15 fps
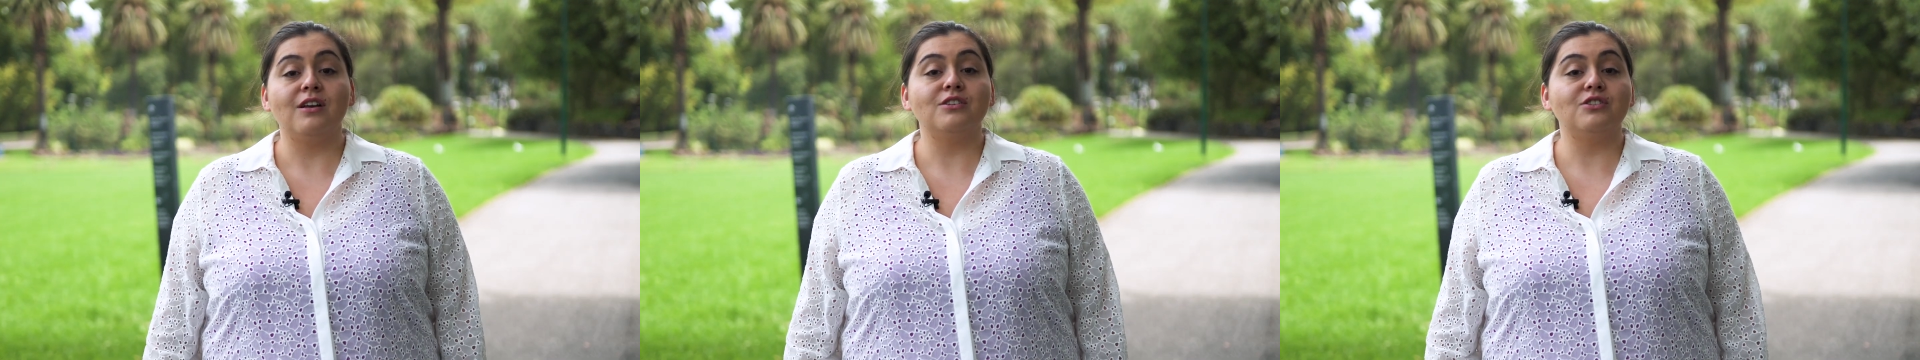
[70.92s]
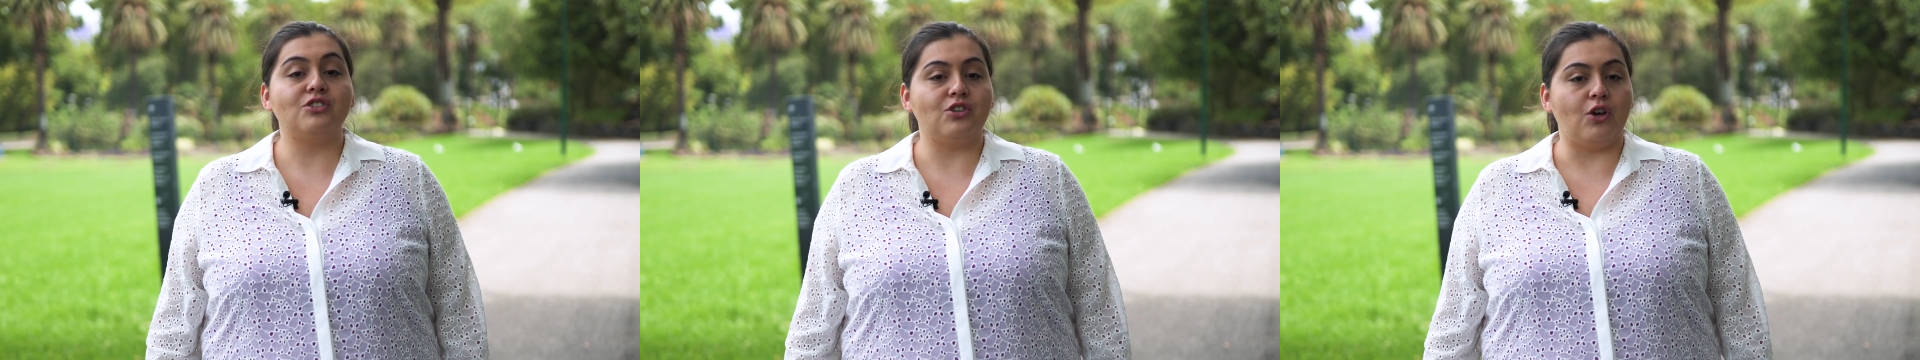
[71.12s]

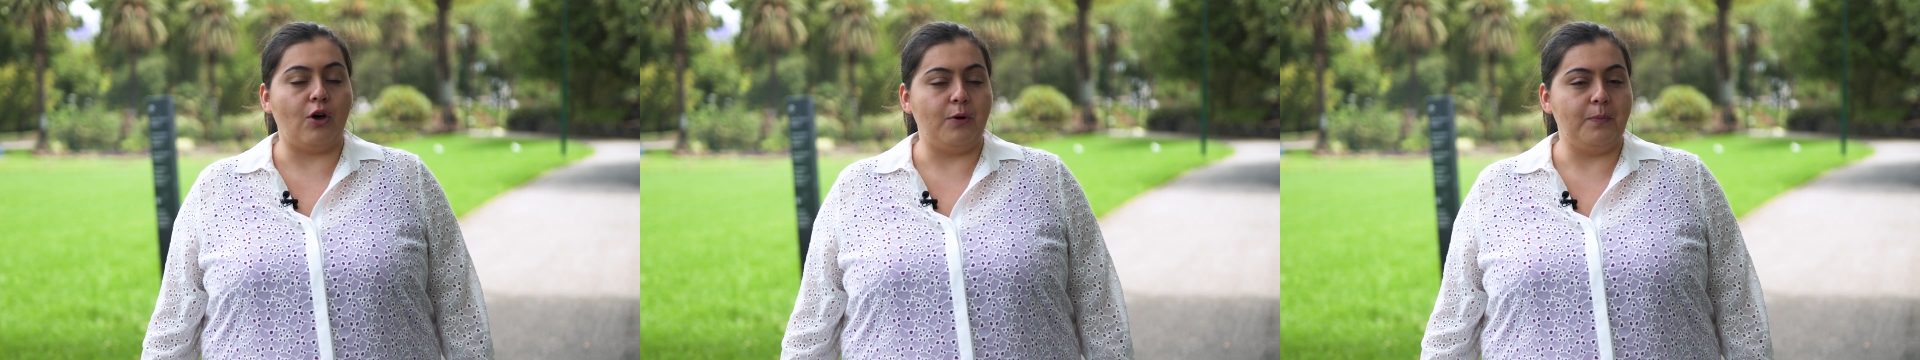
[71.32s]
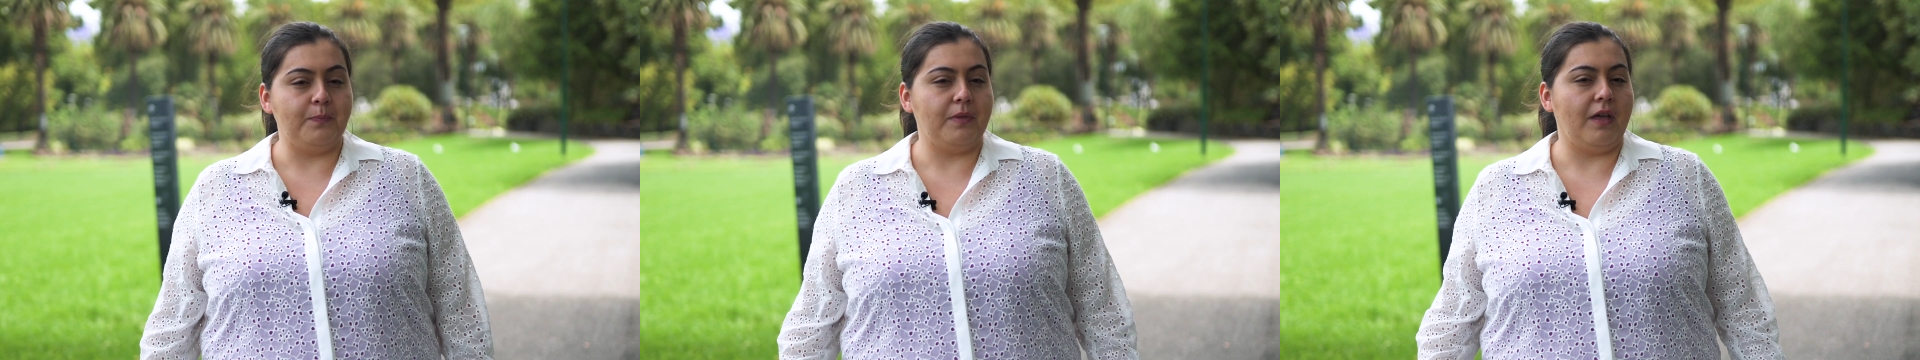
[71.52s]

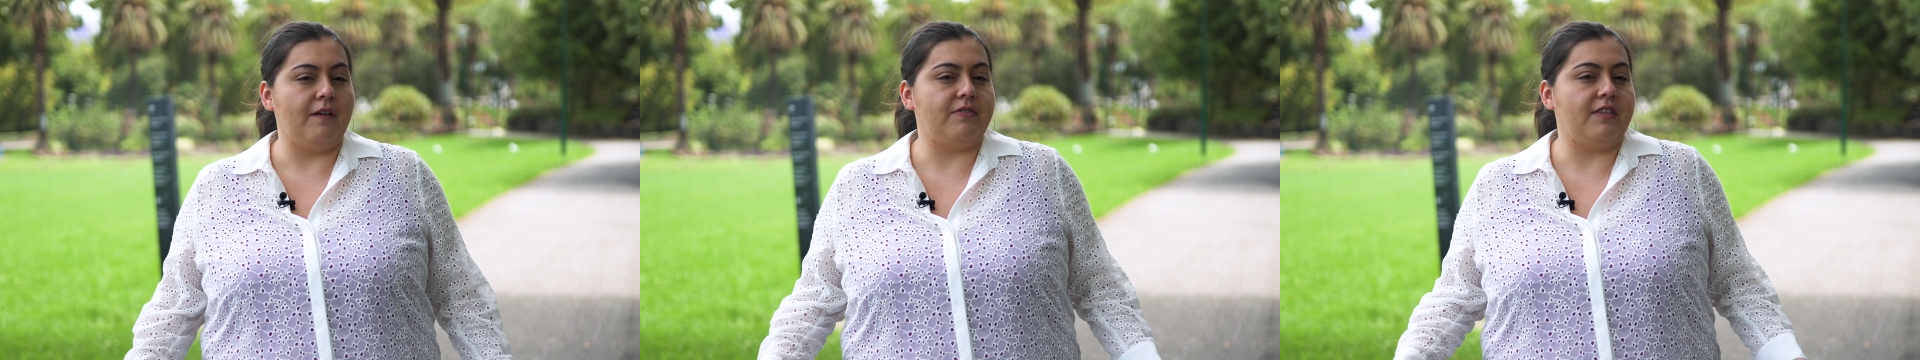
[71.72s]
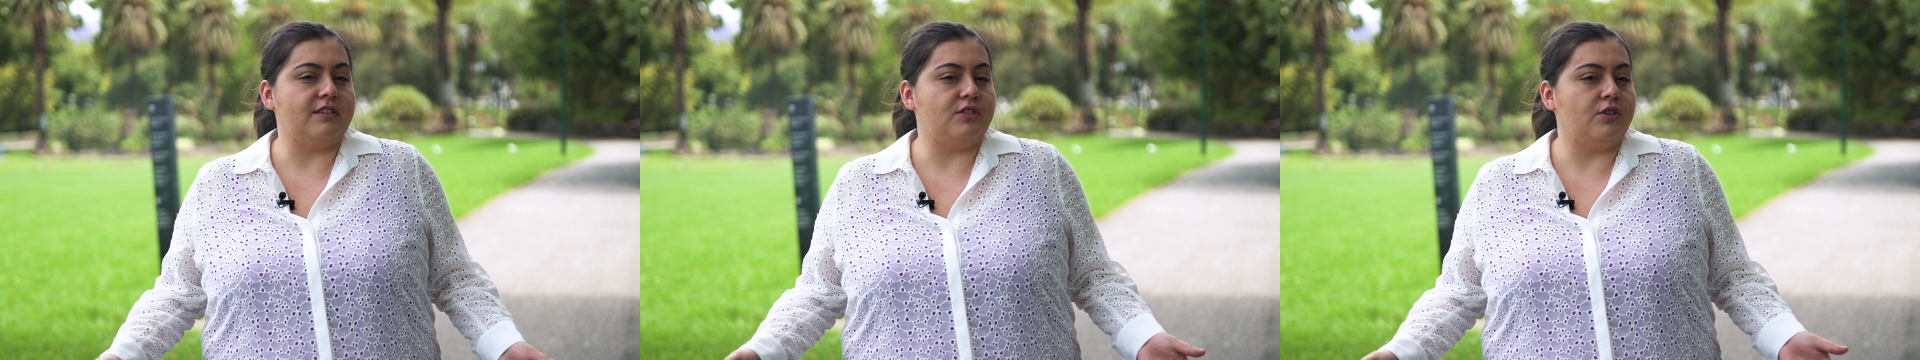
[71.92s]
So,
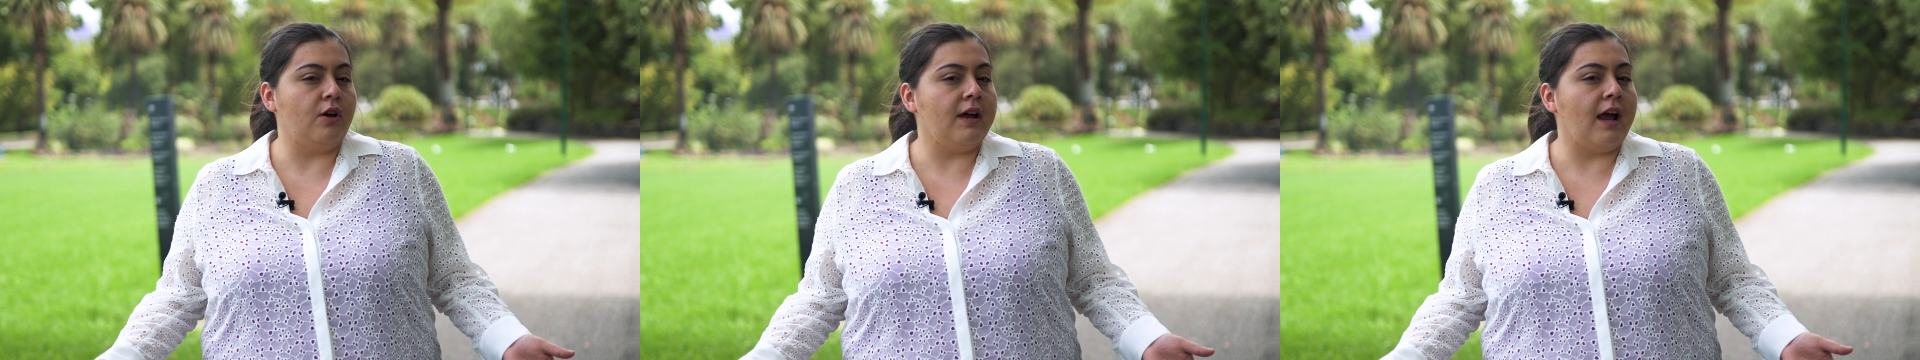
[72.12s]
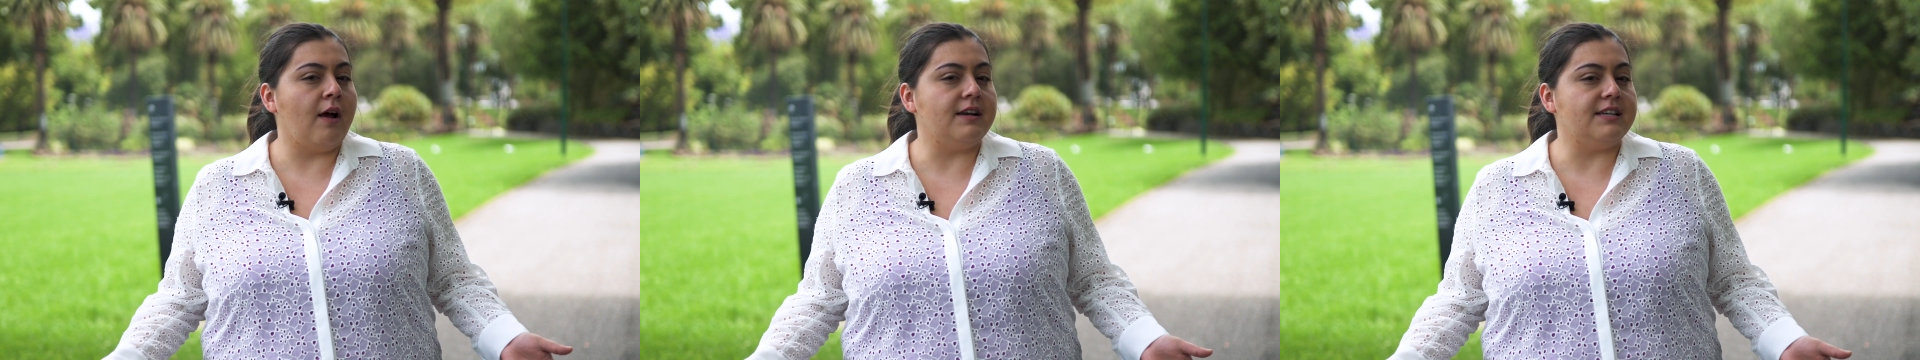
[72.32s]
if there's no
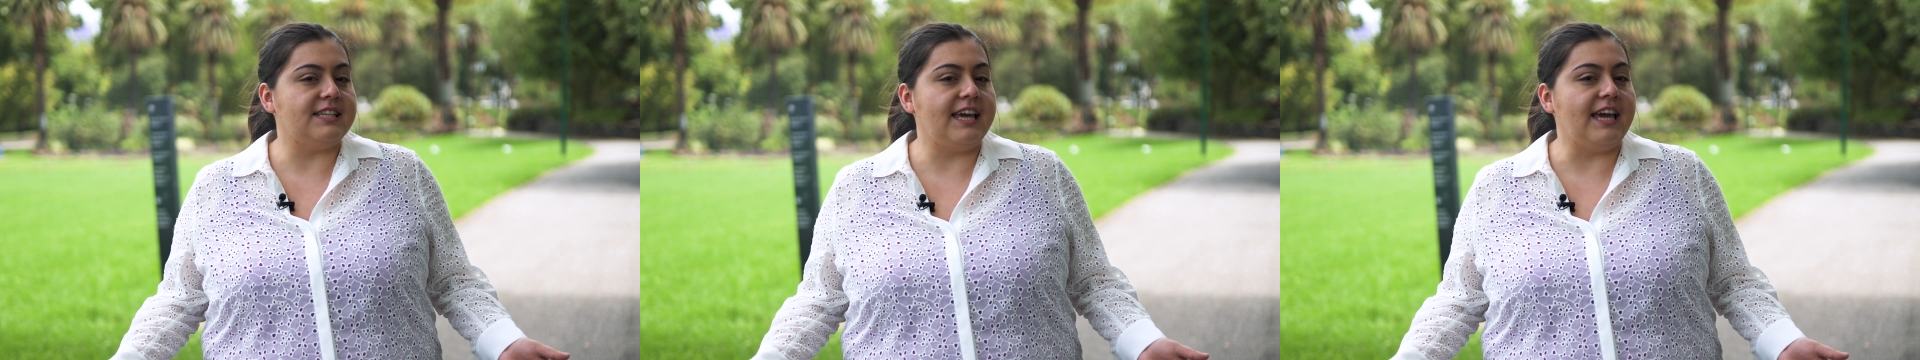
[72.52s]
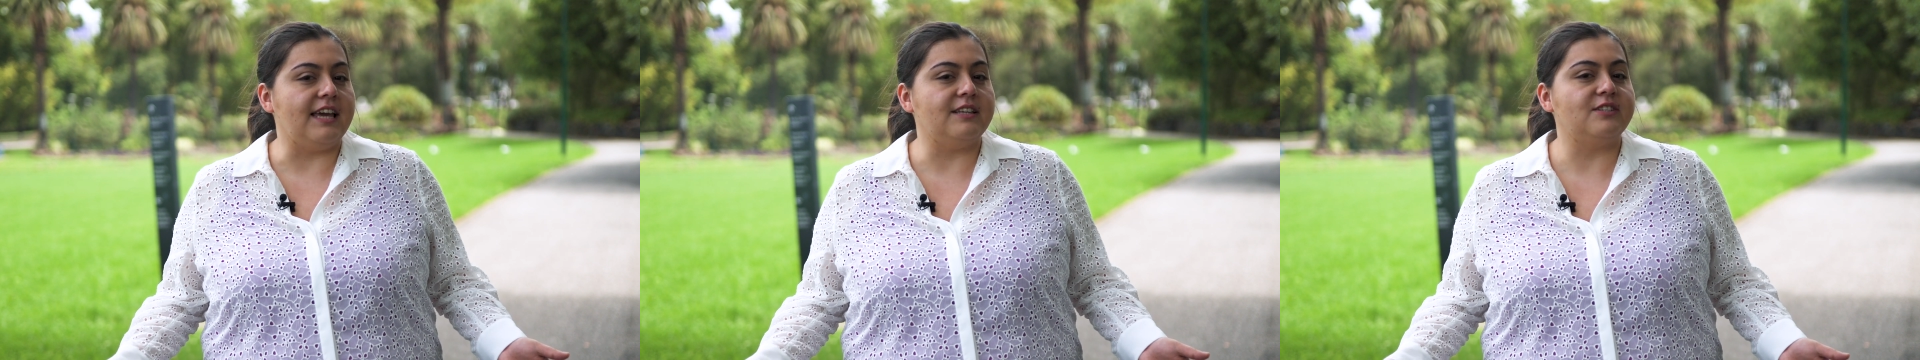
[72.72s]

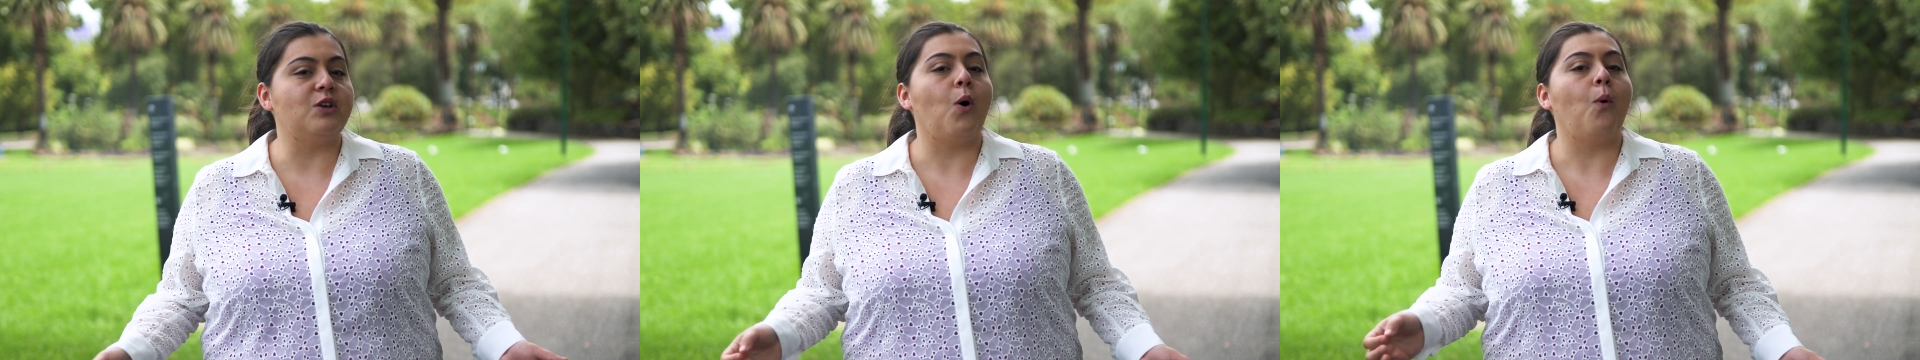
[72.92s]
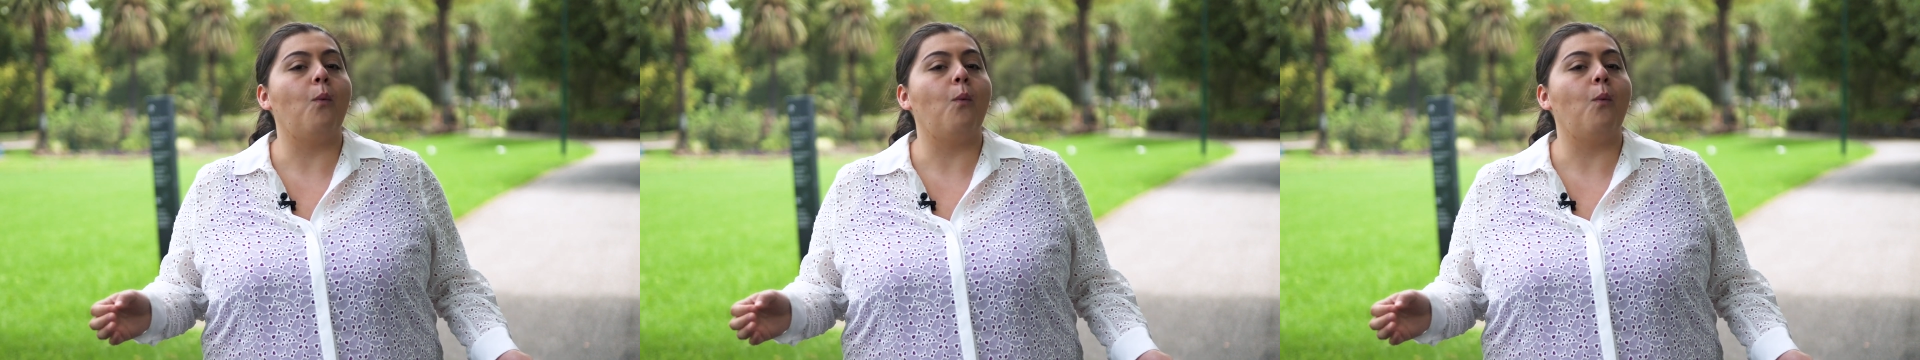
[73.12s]
guarantees,